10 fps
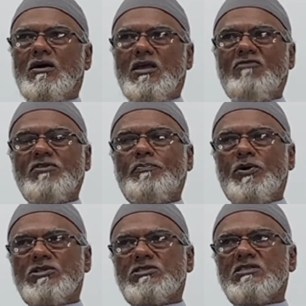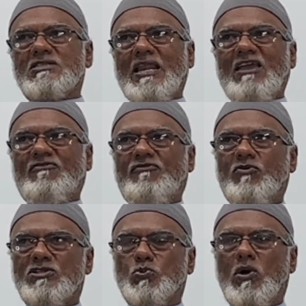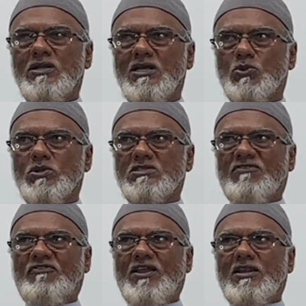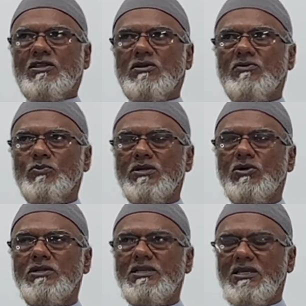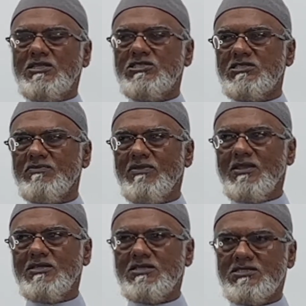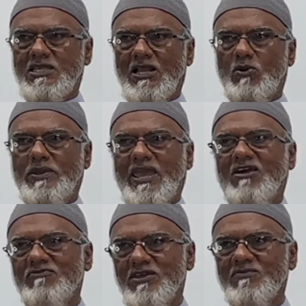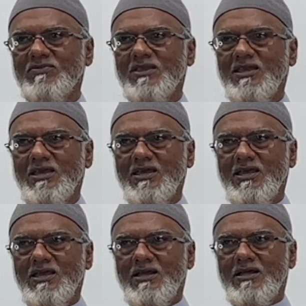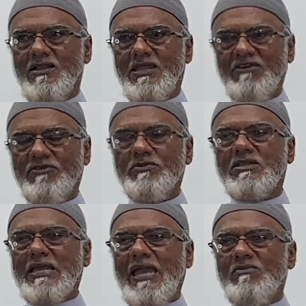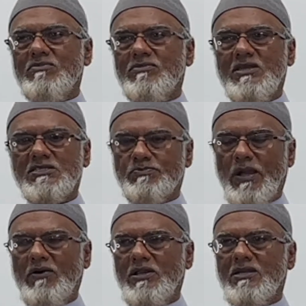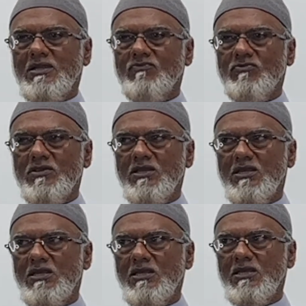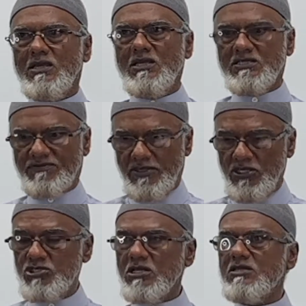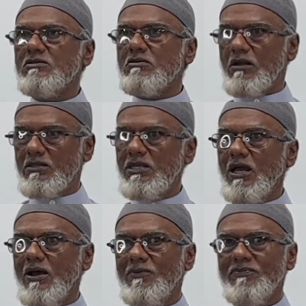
if the person's life was one that was filled with good deeds, the scale will be heavy, then from the time he is buried, he is fi ishatin radiyah.